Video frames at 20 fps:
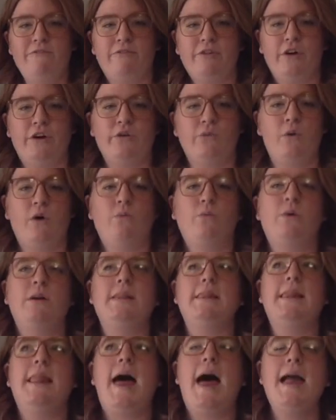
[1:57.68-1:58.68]
learned what
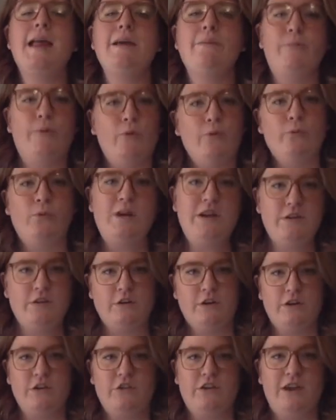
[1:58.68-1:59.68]
reliable
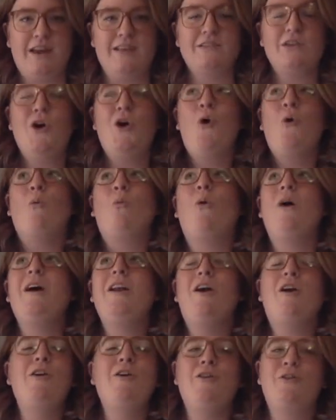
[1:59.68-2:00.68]
research is, what
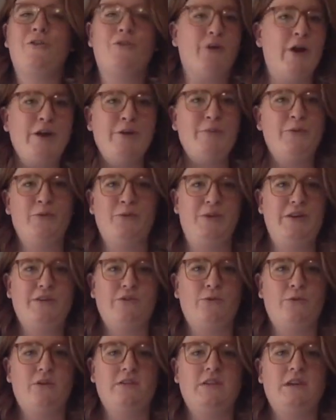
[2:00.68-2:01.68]
are credible
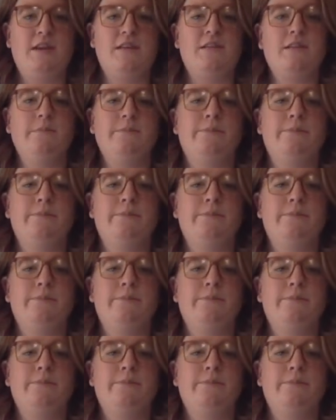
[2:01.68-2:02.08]
resources?